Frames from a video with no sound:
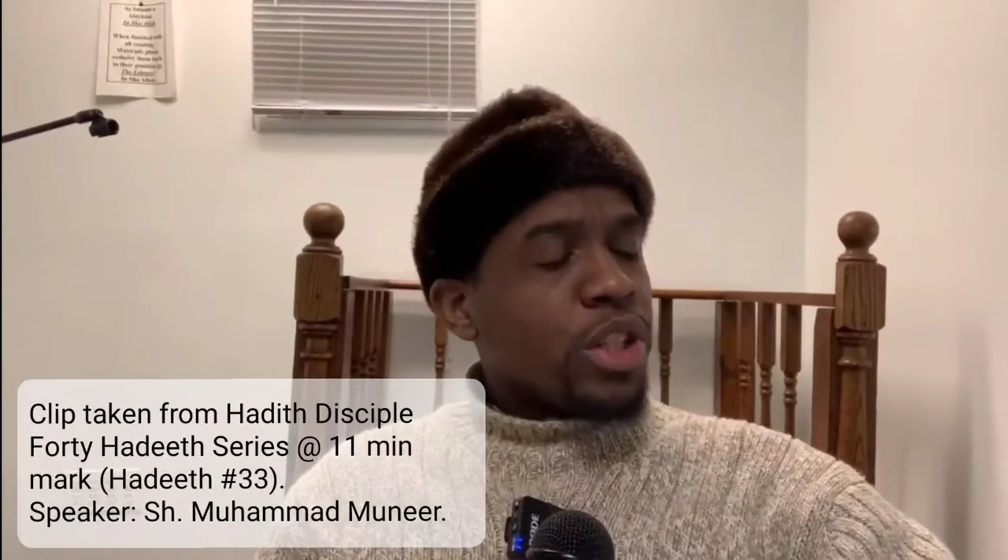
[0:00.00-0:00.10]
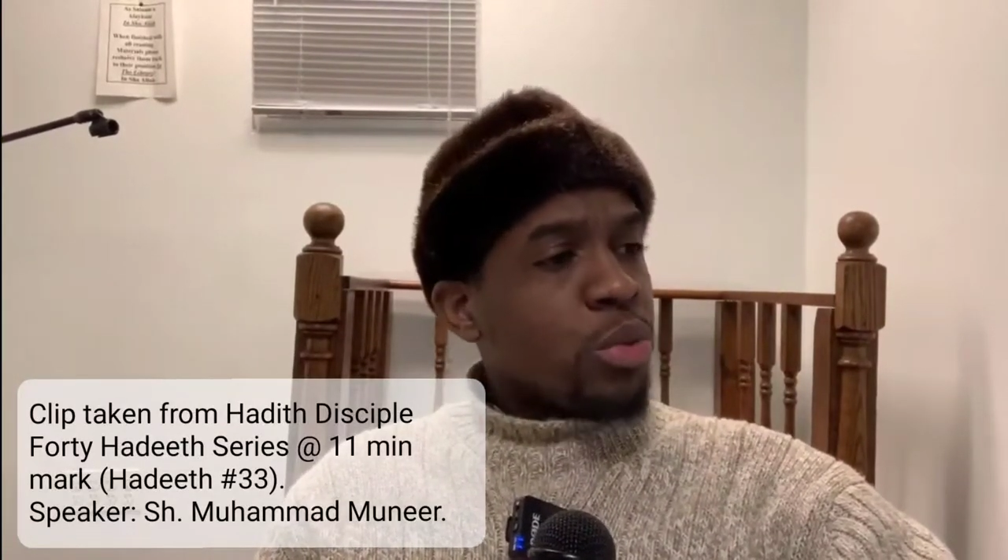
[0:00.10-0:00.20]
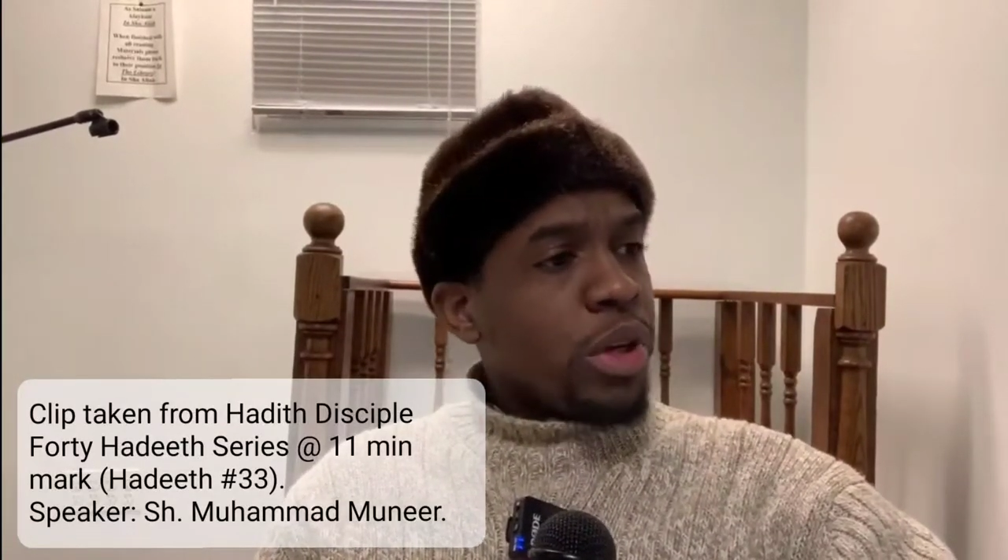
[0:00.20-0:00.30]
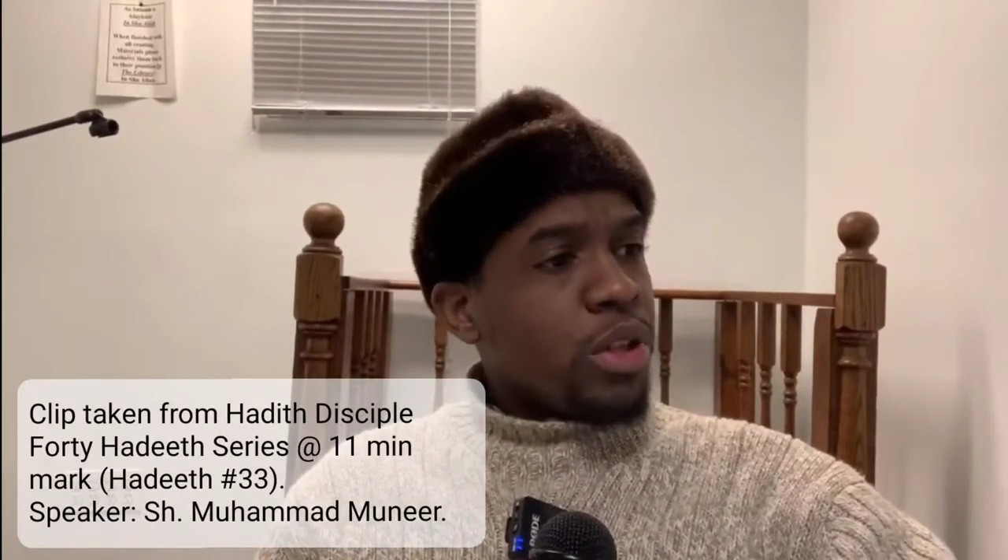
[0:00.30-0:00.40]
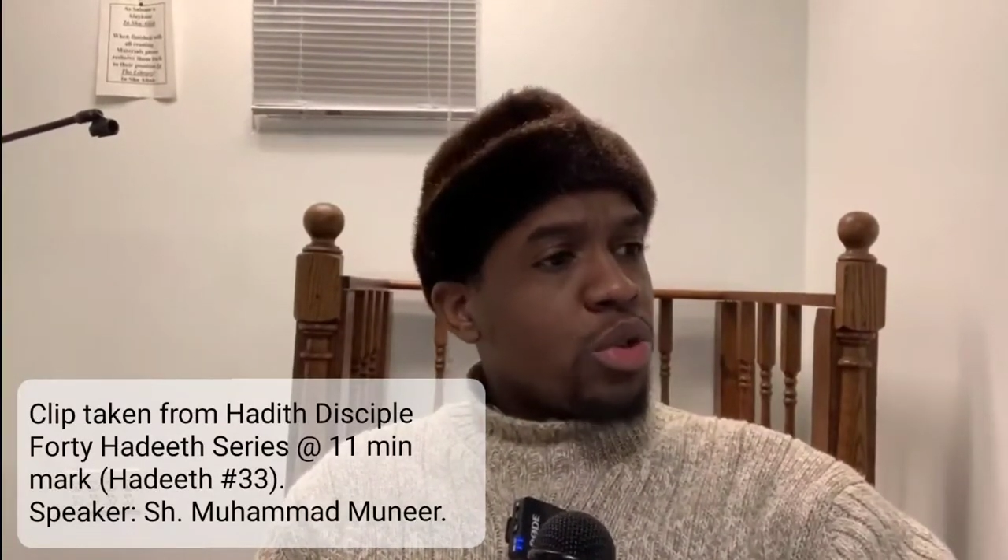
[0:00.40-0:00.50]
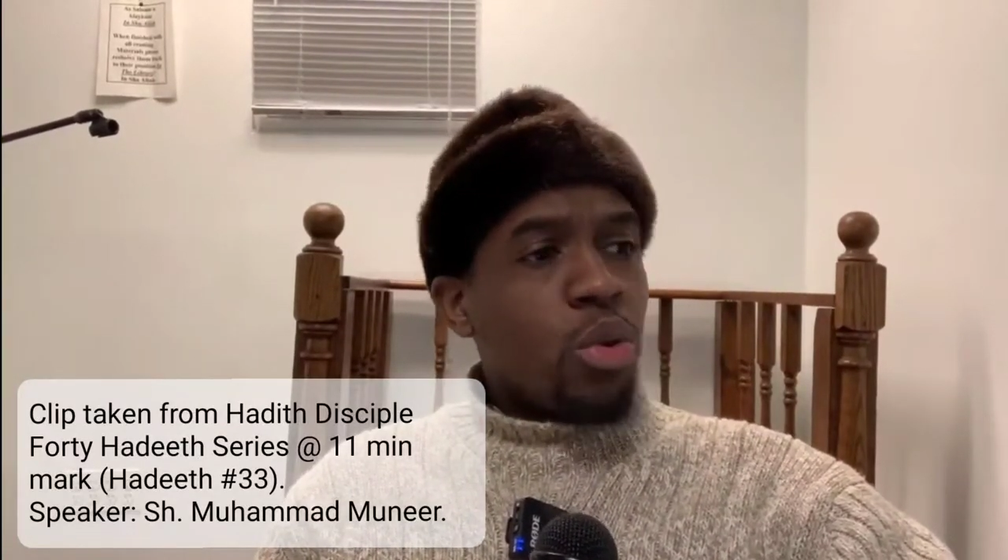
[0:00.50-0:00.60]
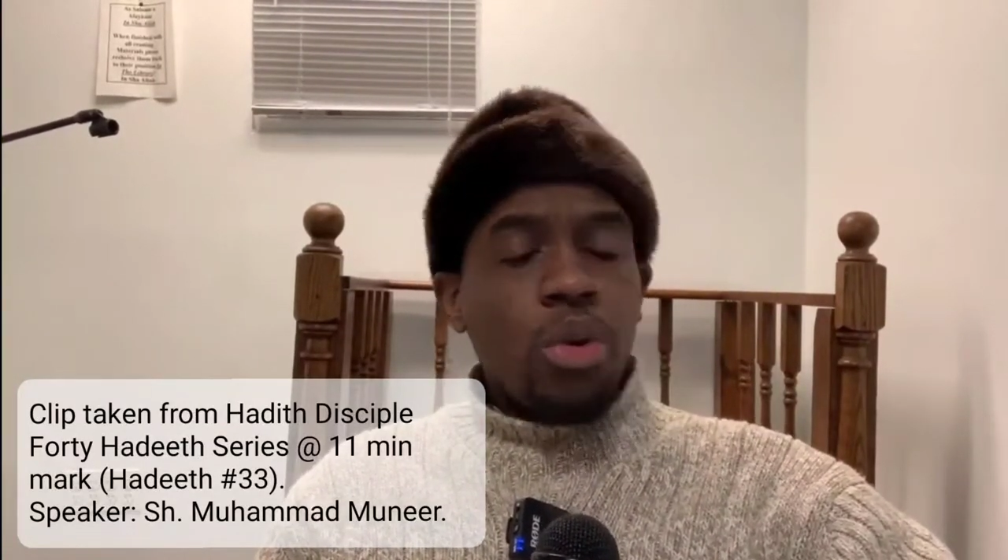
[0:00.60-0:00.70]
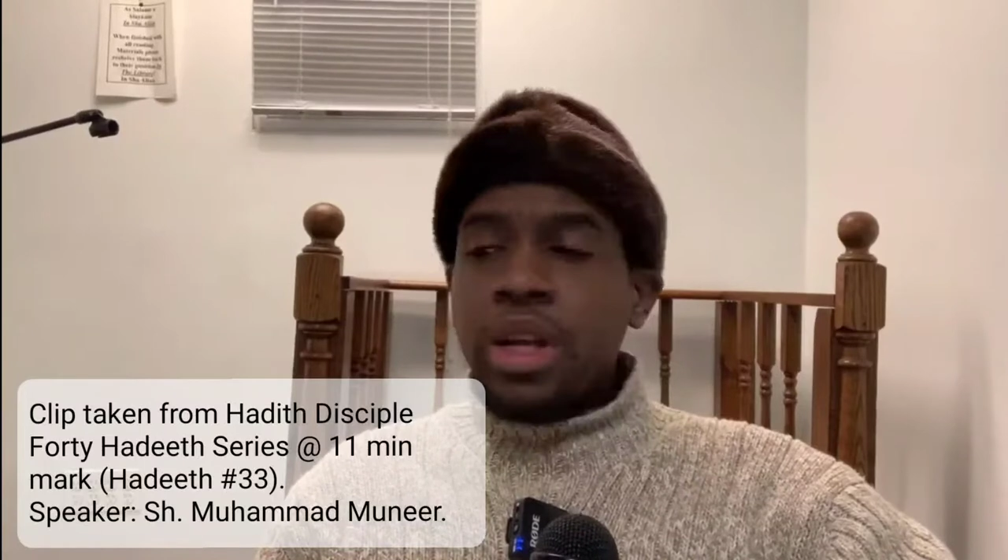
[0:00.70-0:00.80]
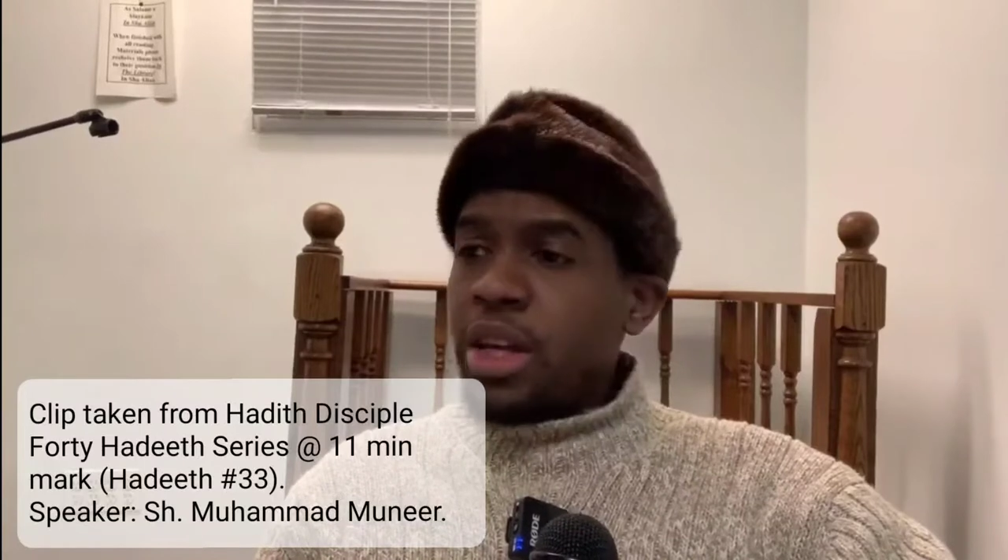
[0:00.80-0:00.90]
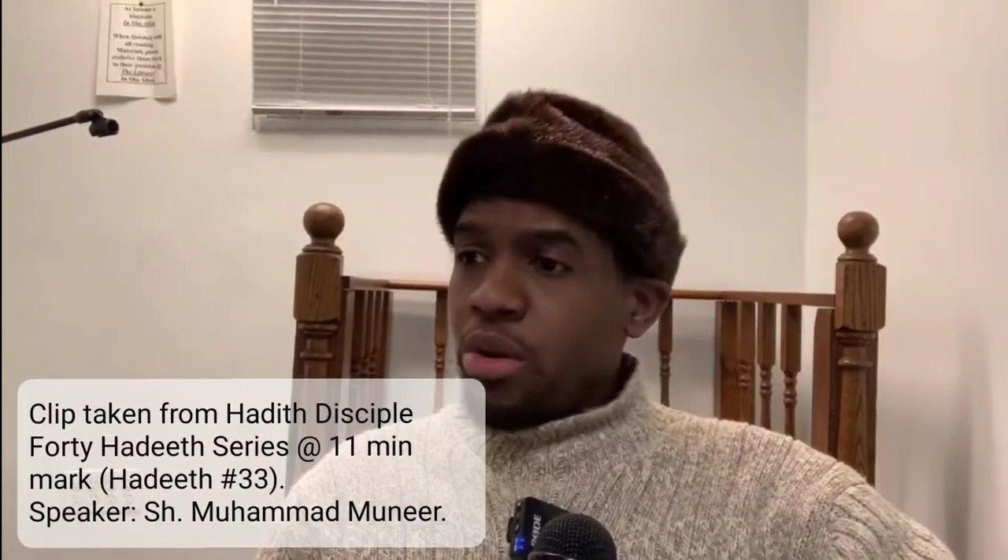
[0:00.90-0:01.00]
swing the sword
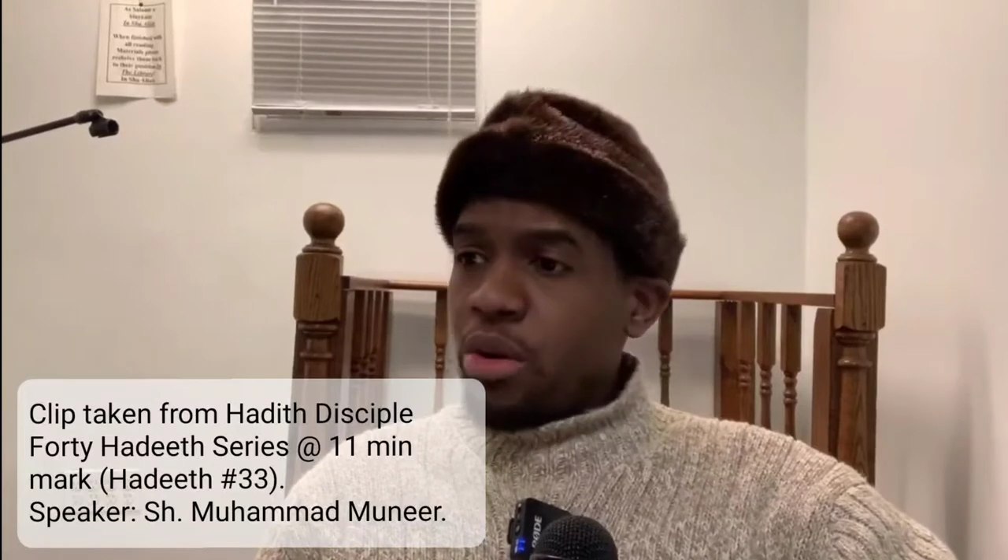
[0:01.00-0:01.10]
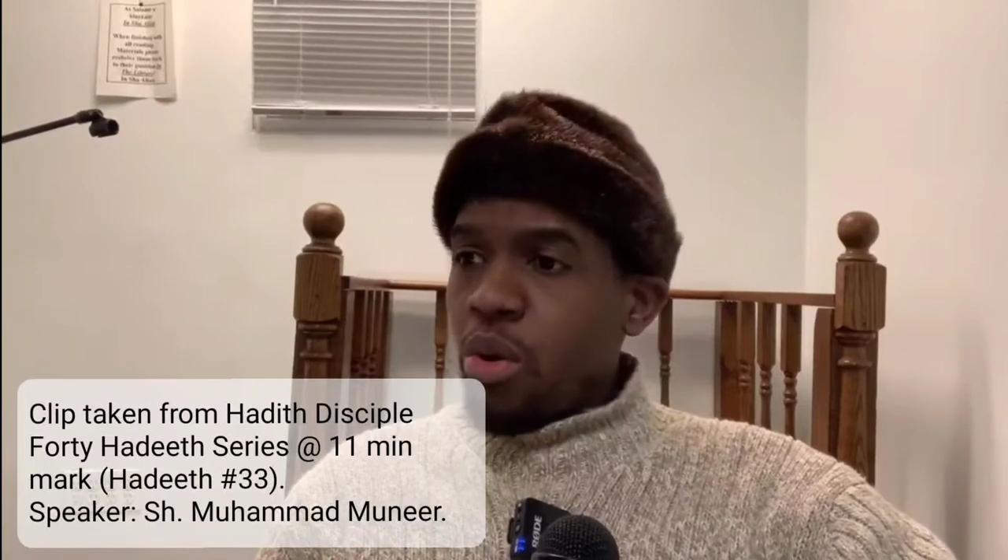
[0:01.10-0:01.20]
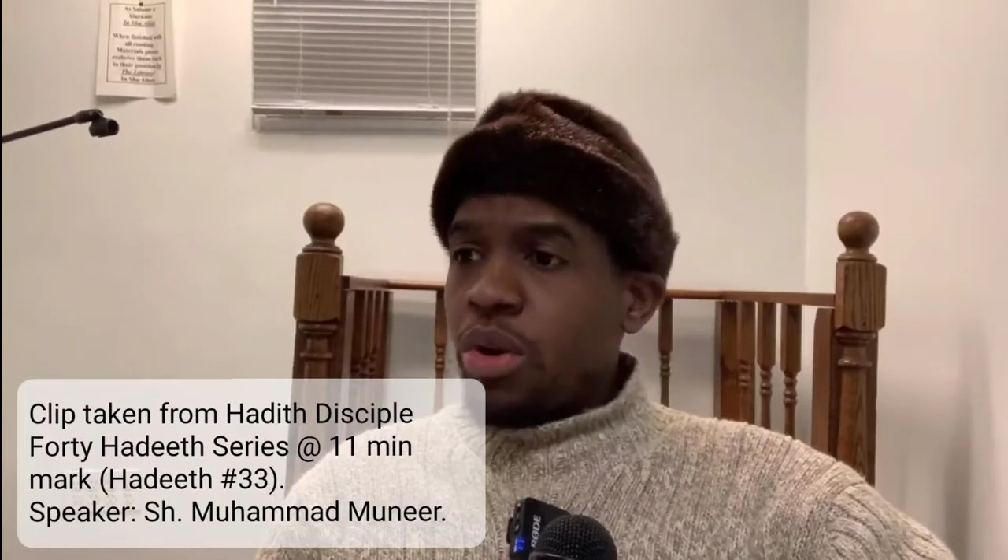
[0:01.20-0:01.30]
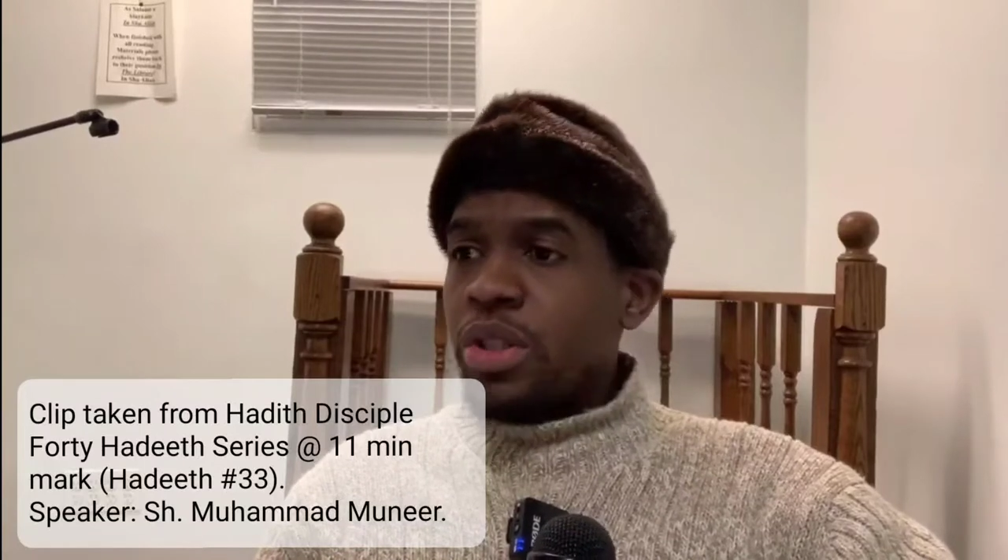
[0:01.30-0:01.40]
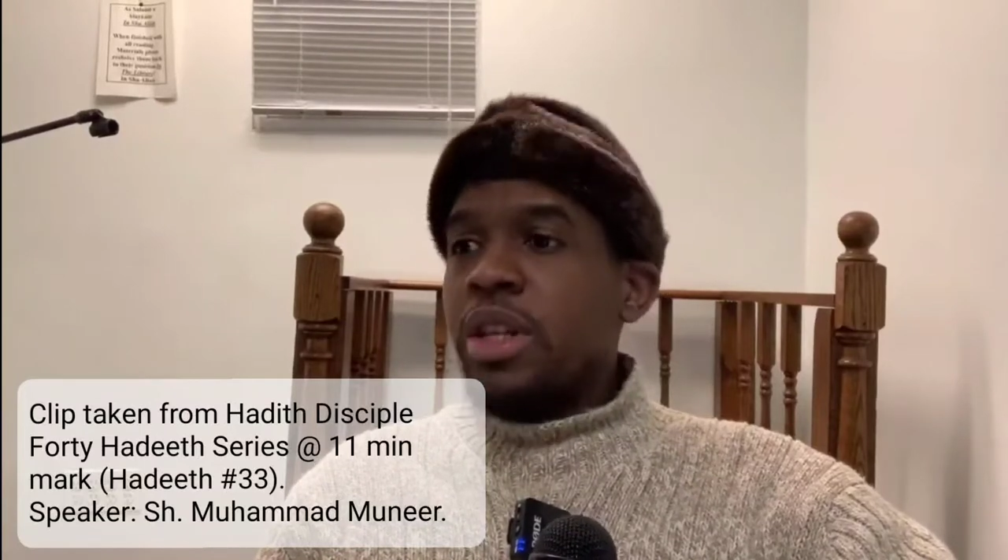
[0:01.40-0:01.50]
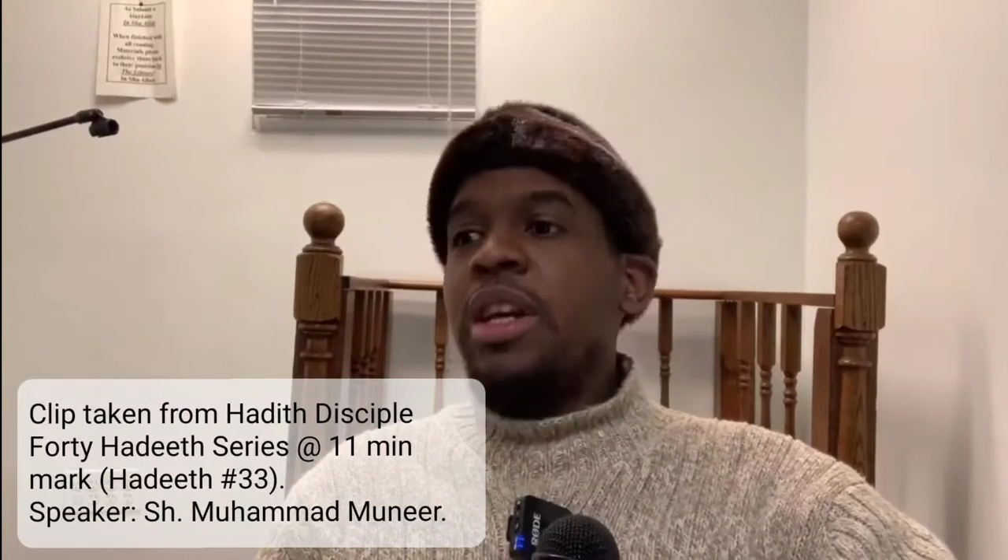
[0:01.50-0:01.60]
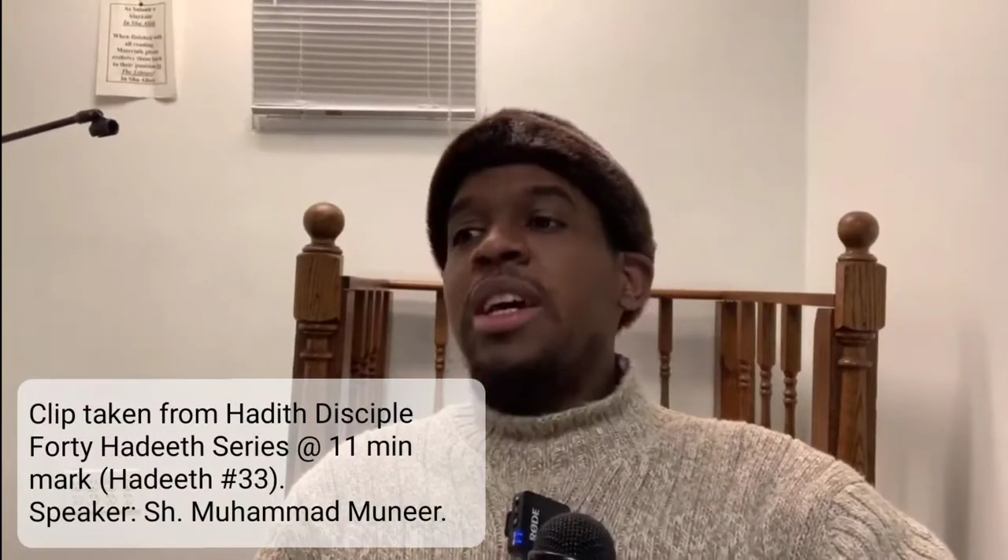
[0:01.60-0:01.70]
and get on a horse,